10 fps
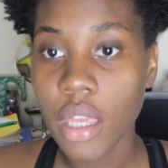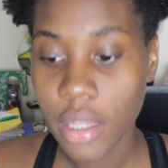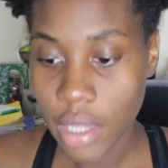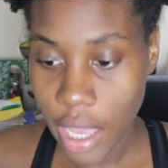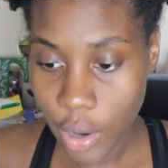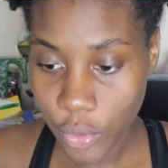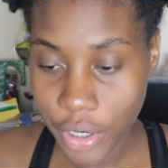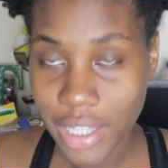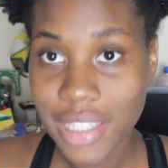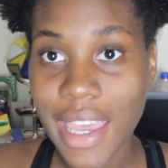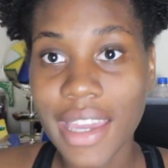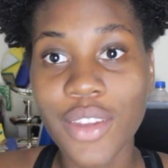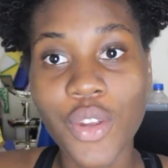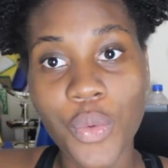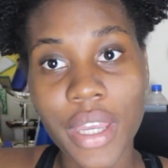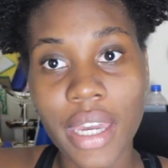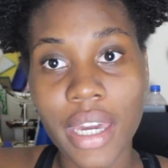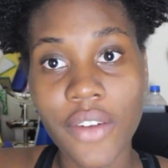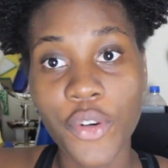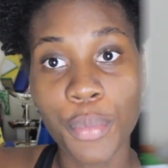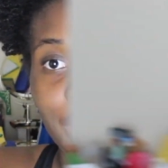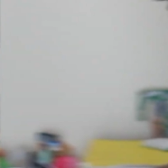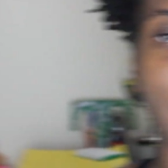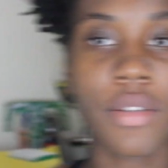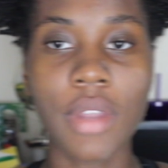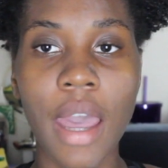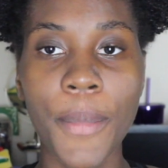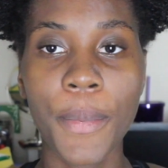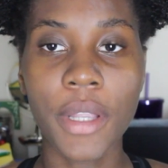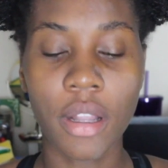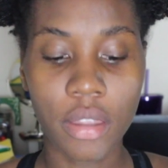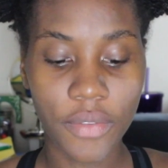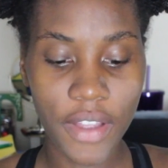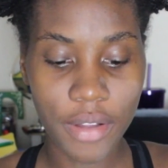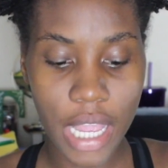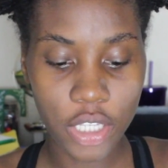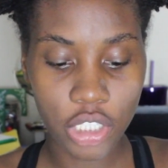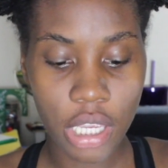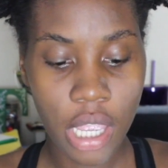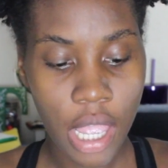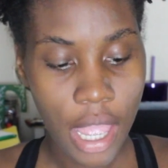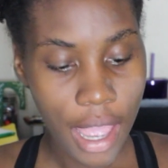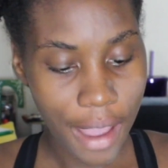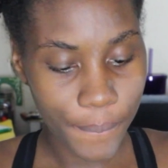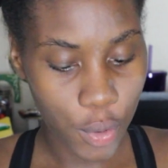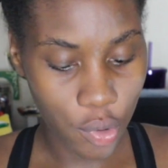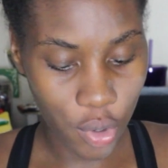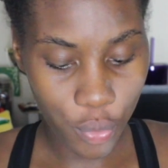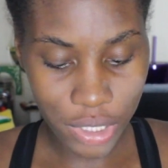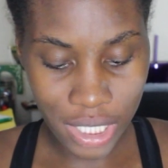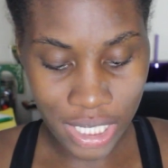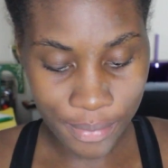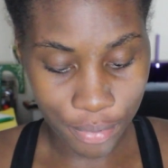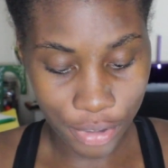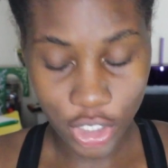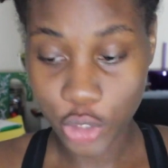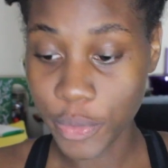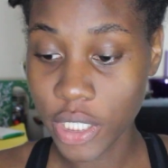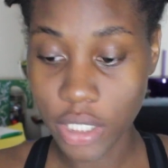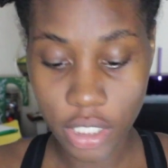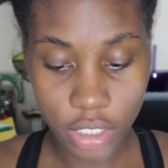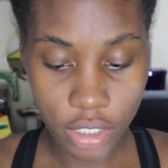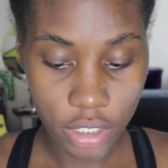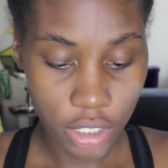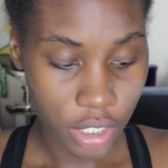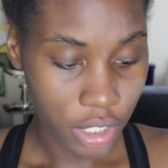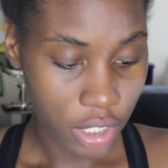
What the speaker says: And now we're gonna take the one heck of a Blot. Okay, so now I'm gonna put on the foundation. I'm going with Deep Rich because